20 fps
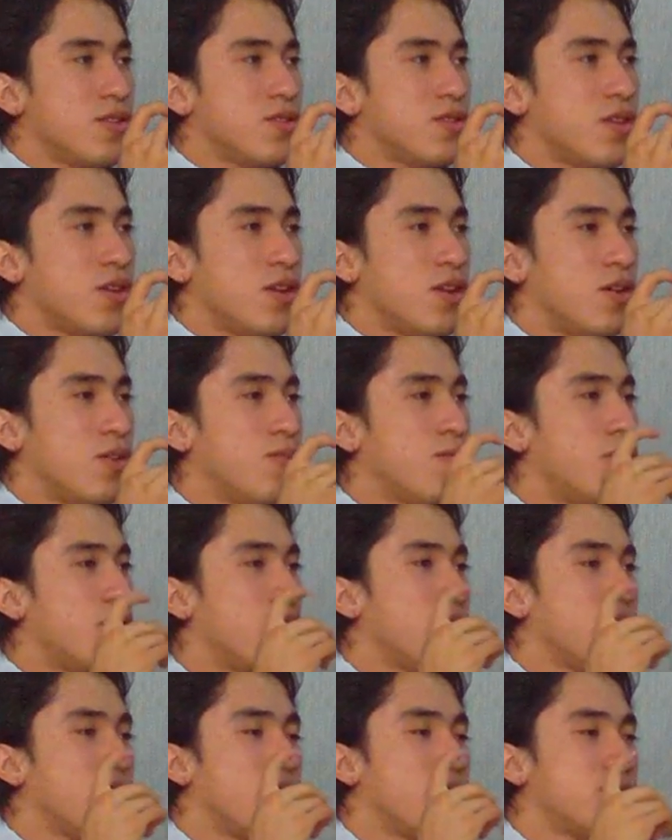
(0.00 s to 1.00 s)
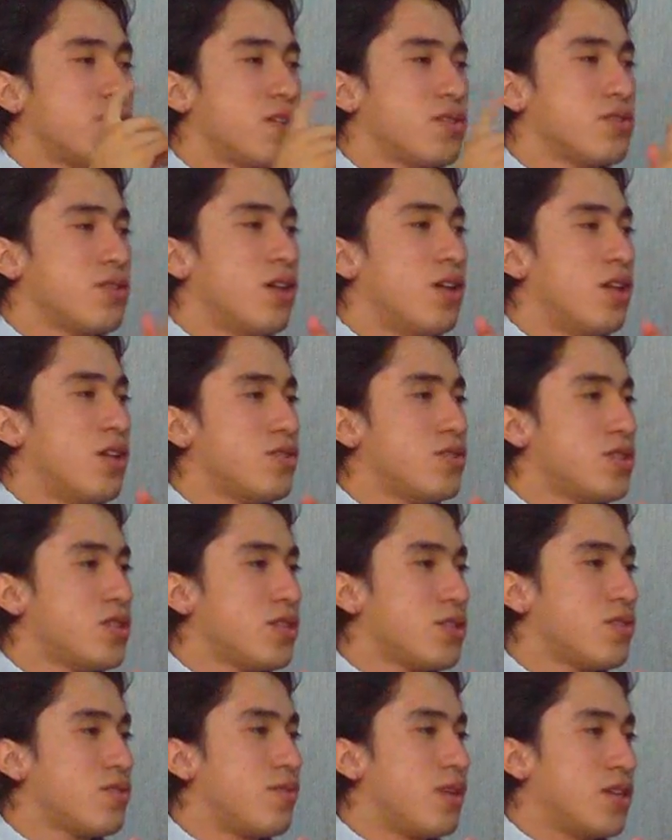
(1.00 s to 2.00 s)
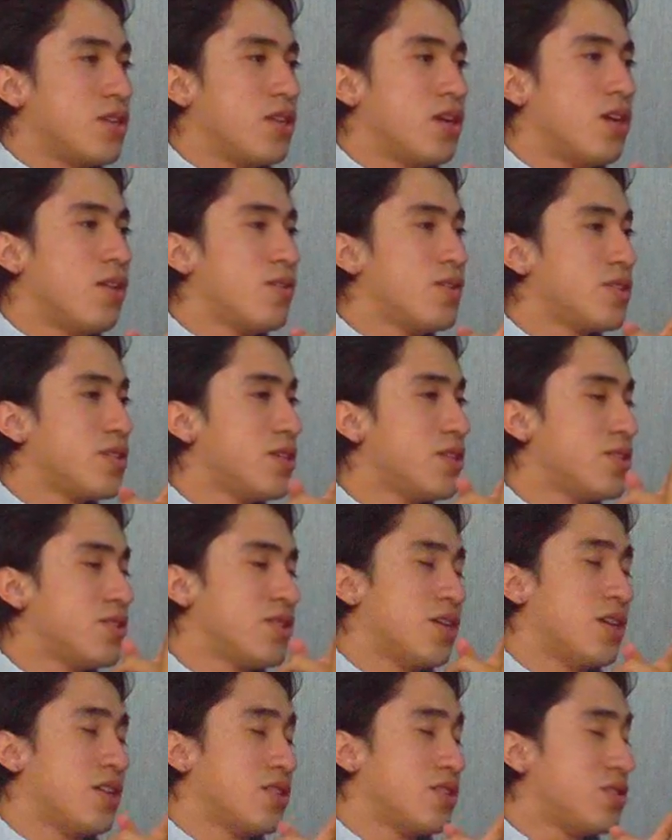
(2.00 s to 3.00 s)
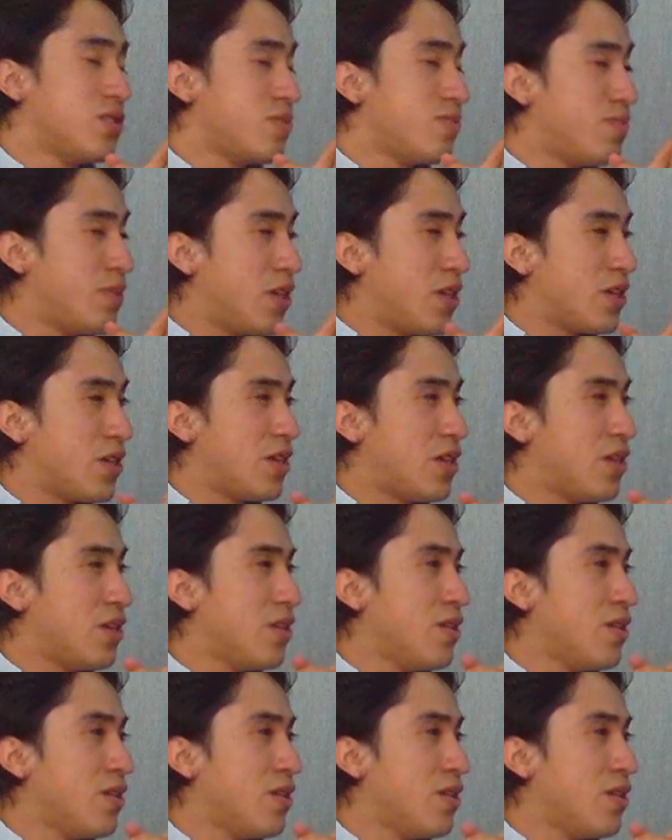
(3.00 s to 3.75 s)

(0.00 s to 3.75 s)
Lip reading: the world of technology right now, it's at its peak.